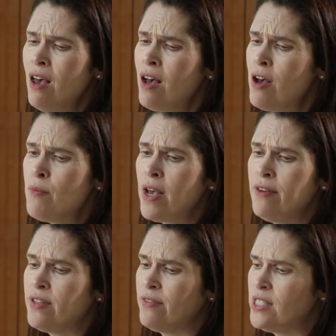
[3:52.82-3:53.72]

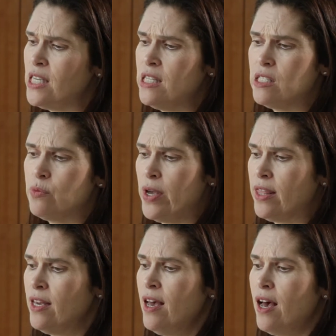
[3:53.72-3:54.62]
I've seen this
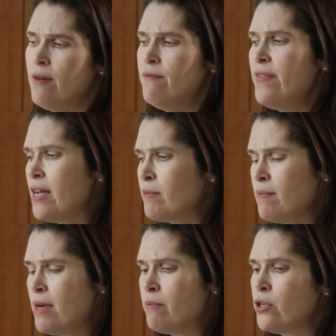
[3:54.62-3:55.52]
with family
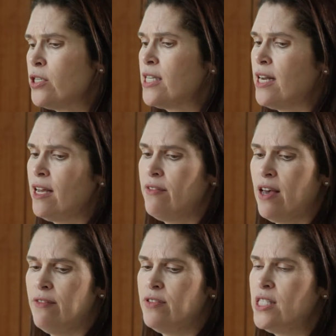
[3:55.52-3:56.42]
members, and
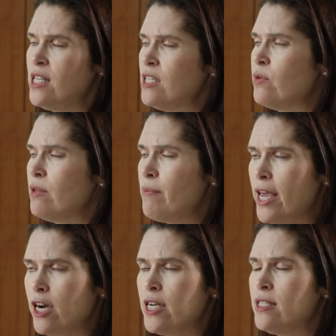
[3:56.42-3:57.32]
I've seen this with
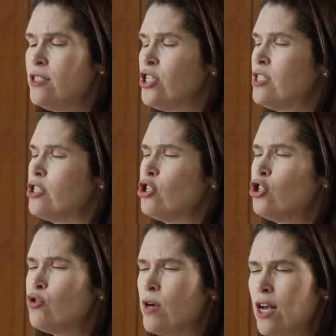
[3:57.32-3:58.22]
parents, just the
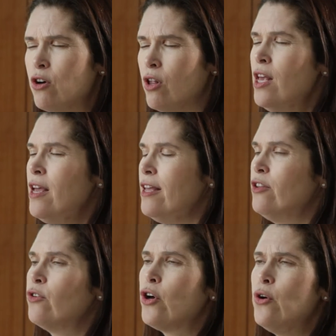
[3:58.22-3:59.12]
struggle, and
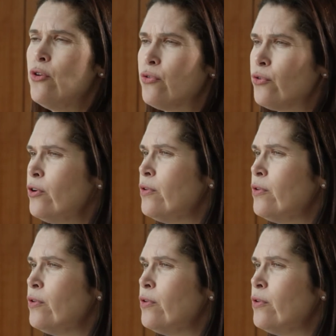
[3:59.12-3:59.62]
they'll go through